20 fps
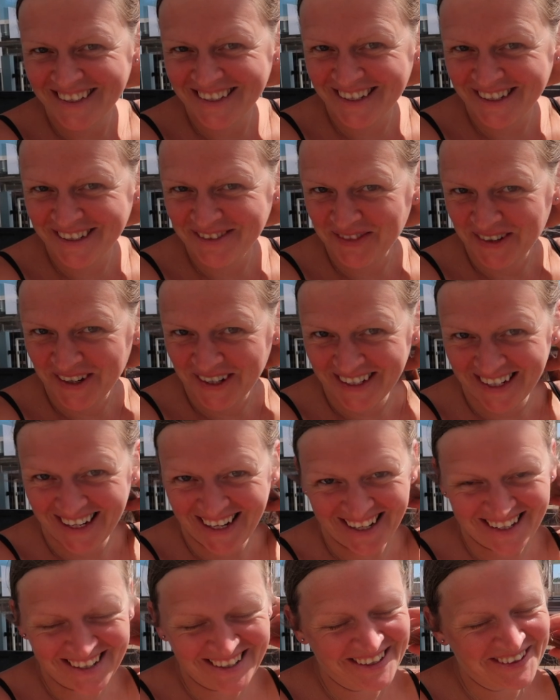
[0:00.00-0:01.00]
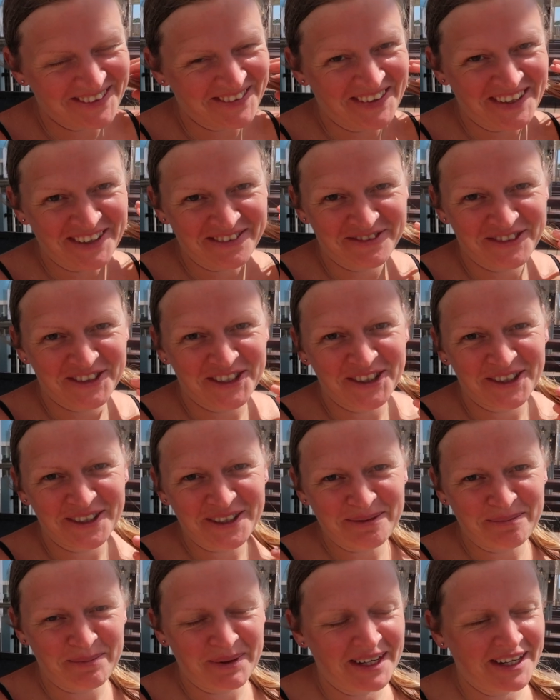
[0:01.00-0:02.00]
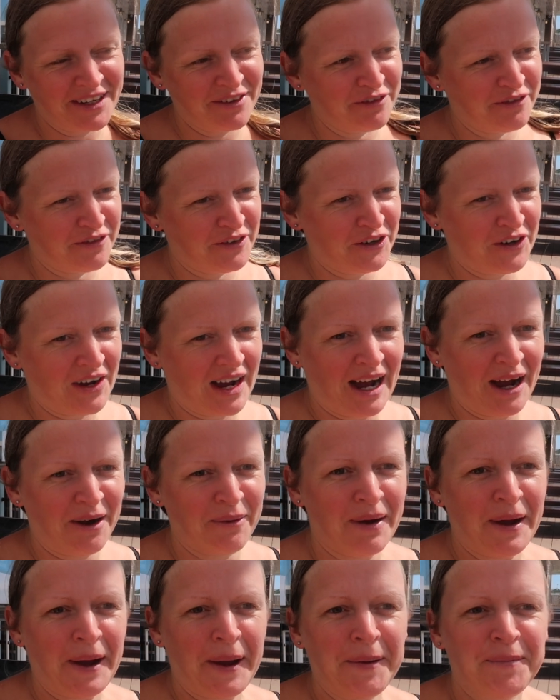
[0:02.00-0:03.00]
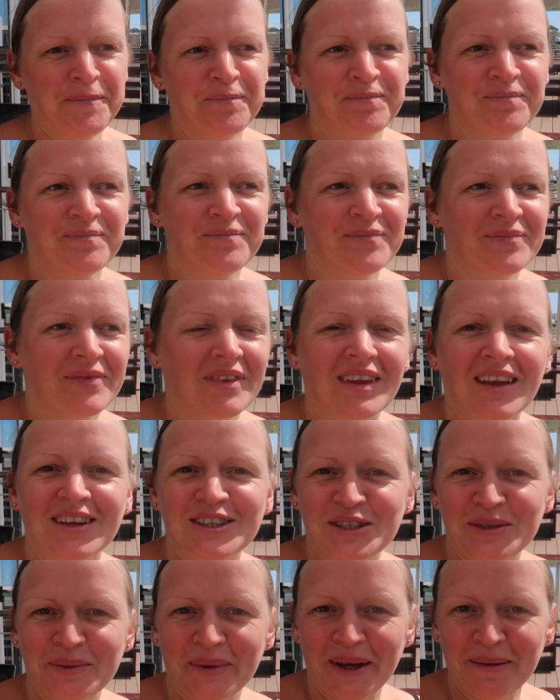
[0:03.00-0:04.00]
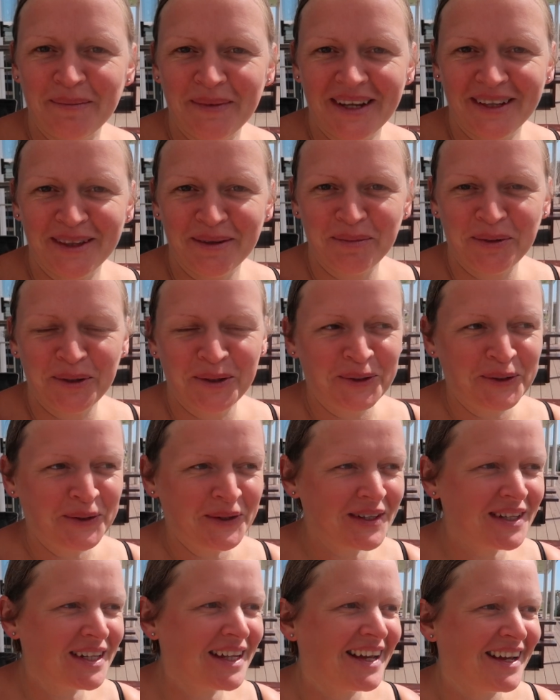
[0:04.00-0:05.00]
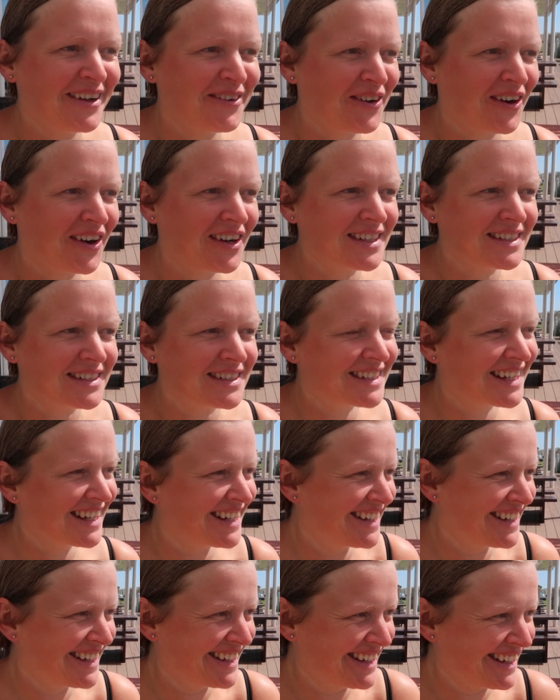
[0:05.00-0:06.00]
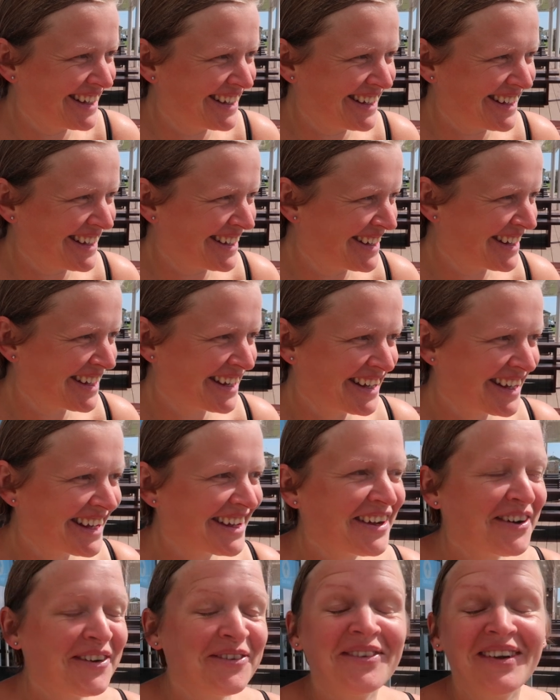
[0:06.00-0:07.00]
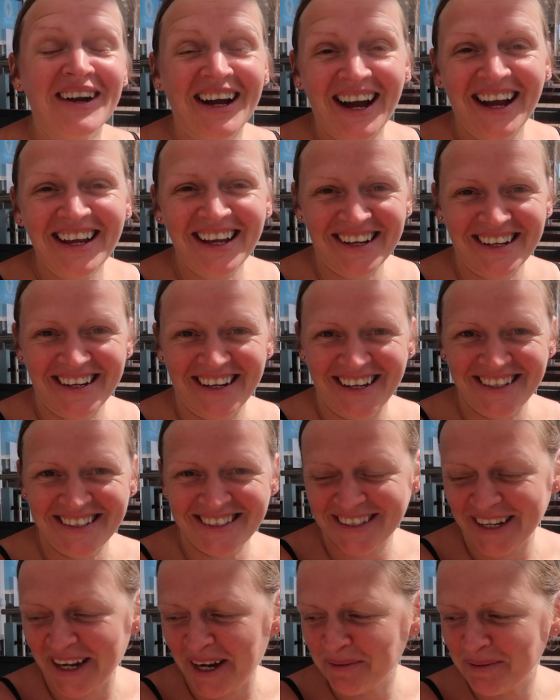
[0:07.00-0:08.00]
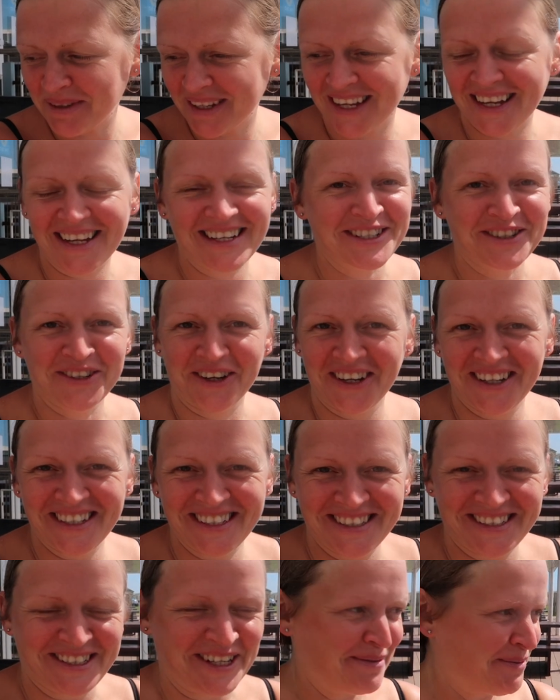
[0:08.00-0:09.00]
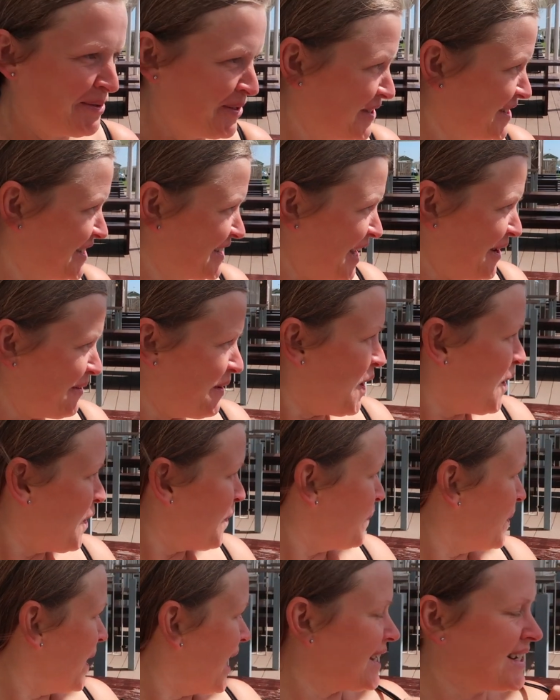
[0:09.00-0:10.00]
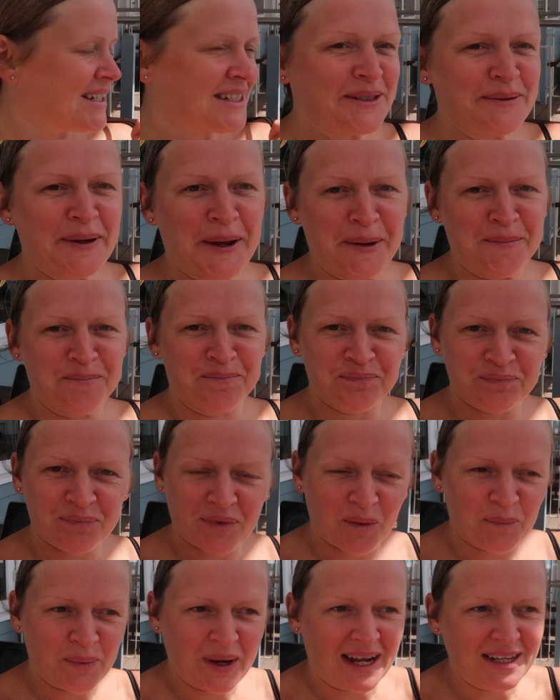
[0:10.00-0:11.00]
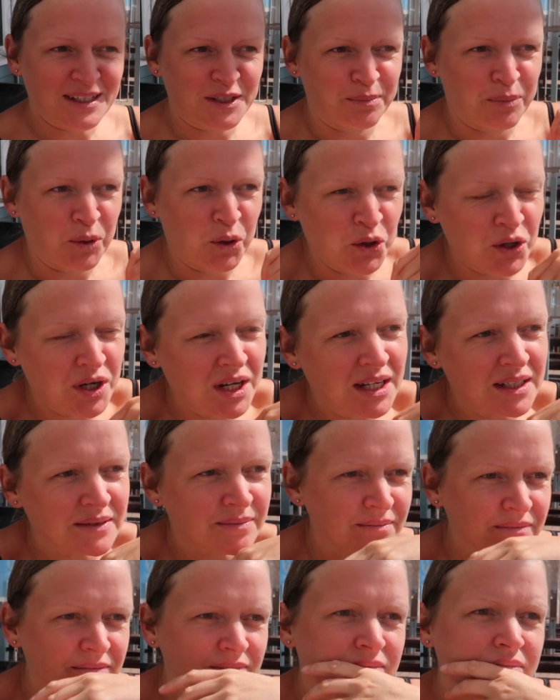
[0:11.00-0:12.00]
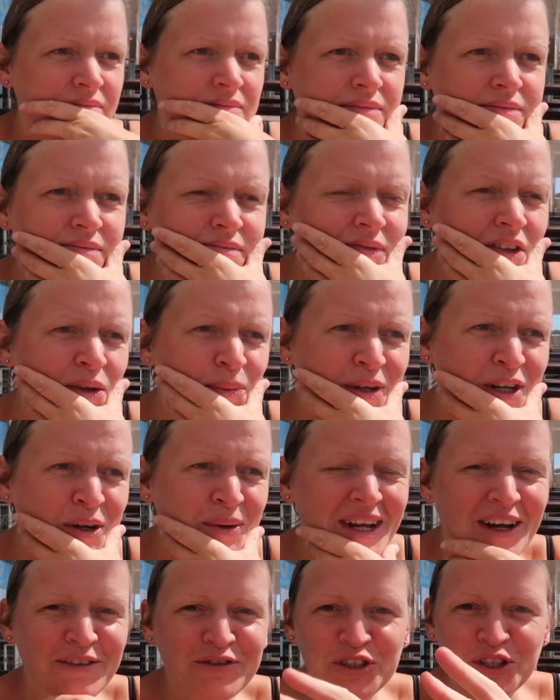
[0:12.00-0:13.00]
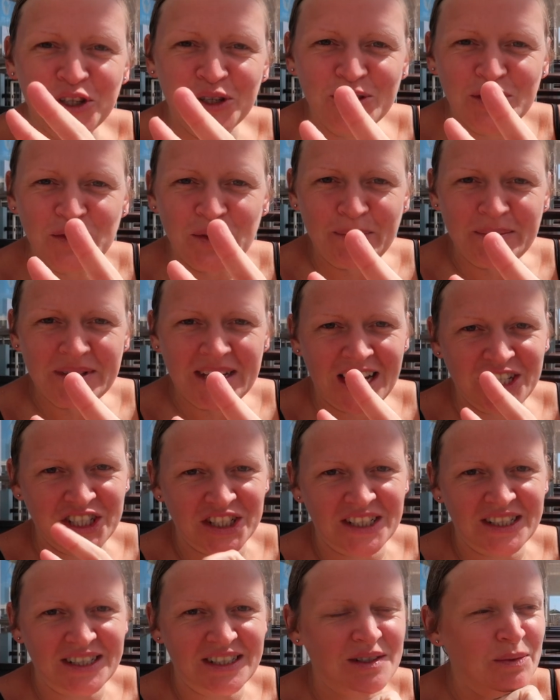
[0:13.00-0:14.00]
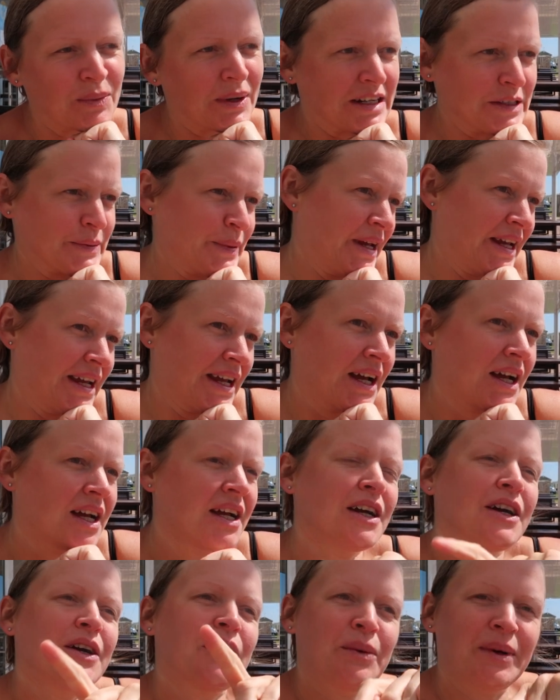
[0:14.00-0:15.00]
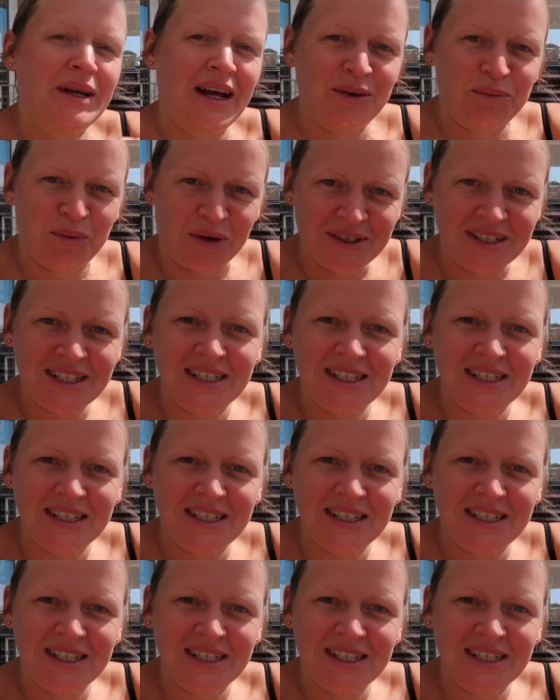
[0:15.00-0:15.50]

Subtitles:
Good morning. We have just been for our swim in the pool. It was I had a nice time. The kids not so much so. We had to book. We can only have two swim sessions whilst we're here. We had one